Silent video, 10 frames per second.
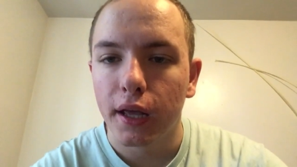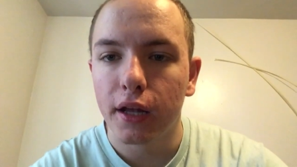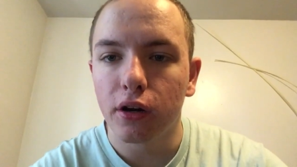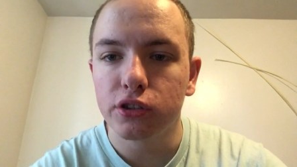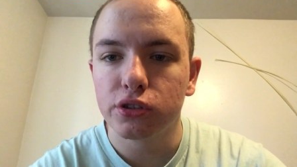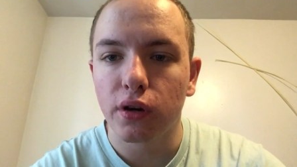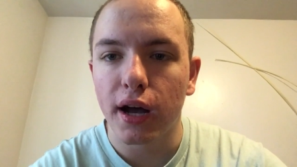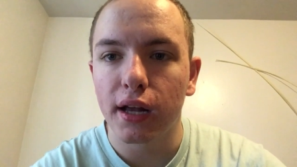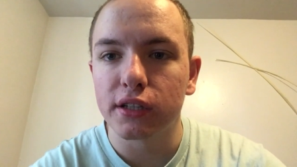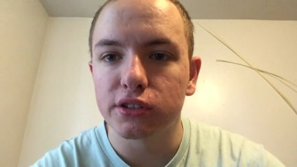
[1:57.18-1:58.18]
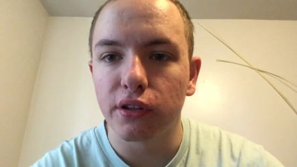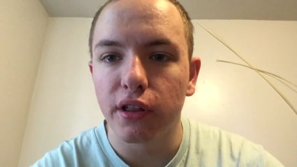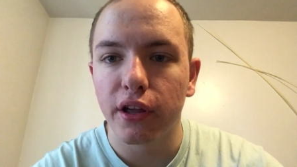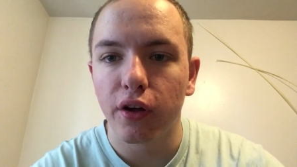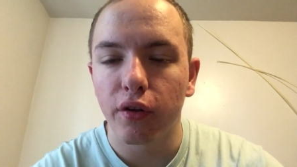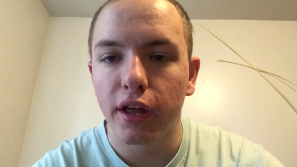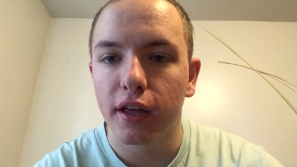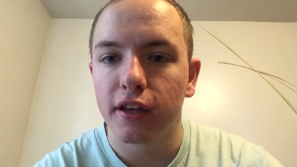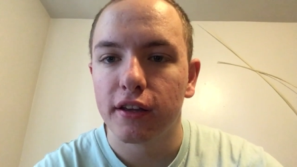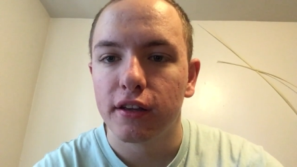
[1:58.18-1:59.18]
And also, honestly, though,
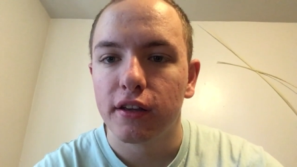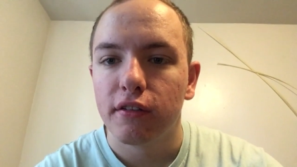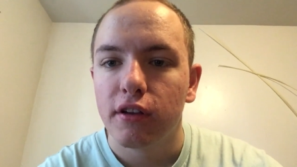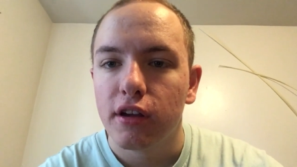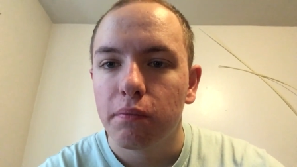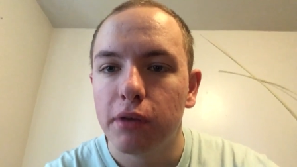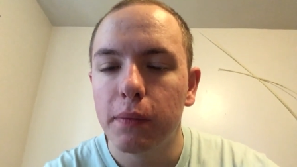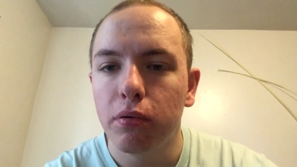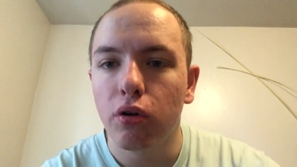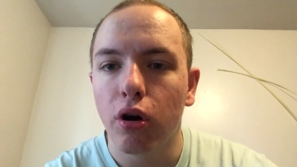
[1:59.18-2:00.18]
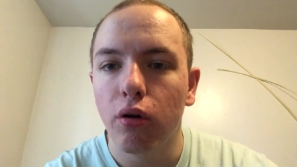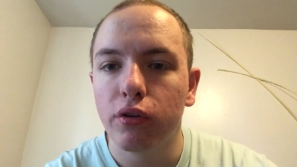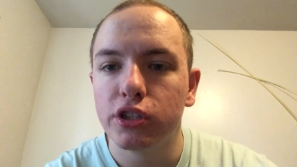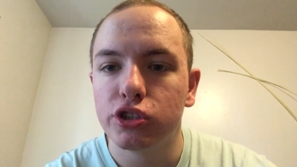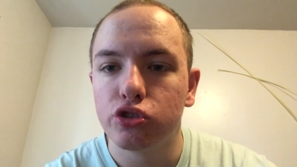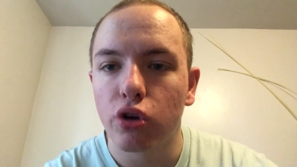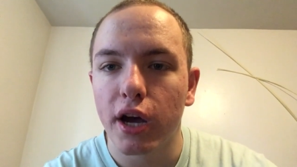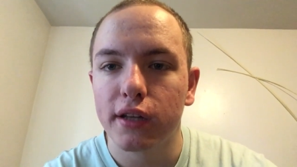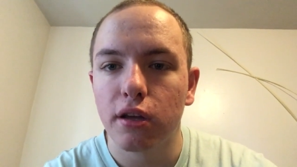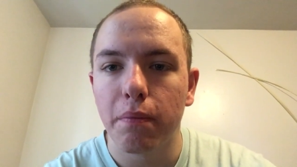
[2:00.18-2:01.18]
like, people always
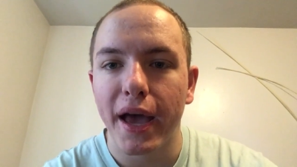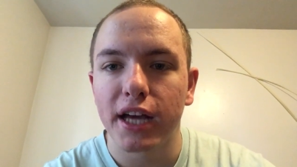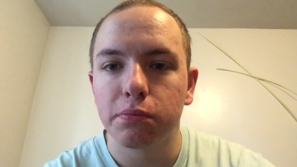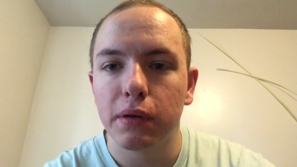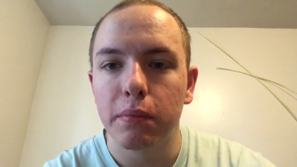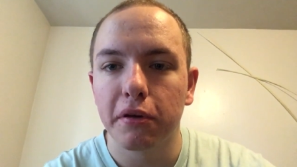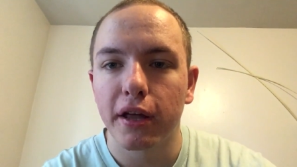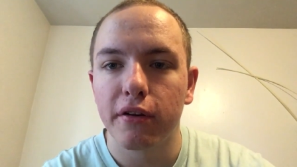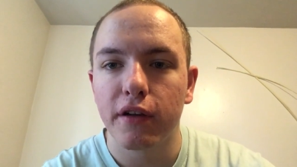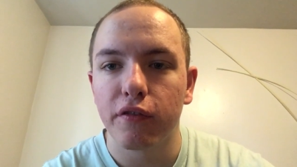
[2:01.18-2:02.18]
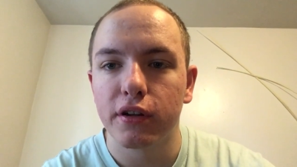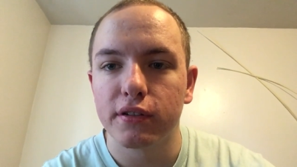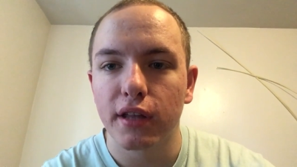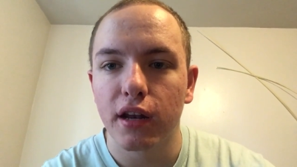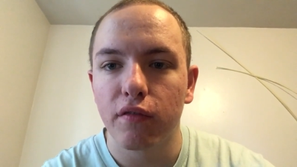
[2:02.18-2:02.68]
try to bash people that are different instead